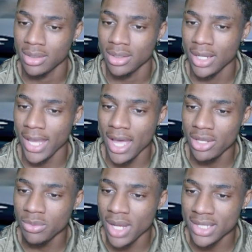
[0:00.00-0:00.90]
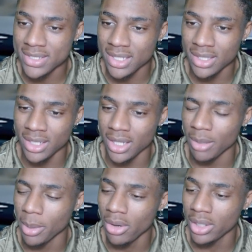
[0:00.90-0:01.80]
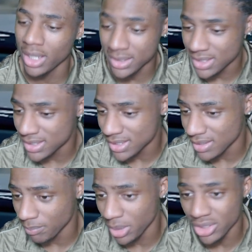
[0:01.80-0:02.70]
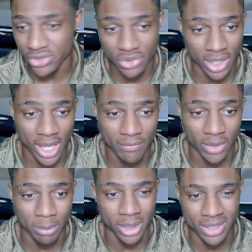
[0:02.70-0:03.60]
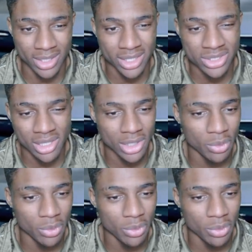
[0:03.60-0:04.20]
Like, how do you not see the nigga, bro? Unless this is the biggest truck ever. But get your little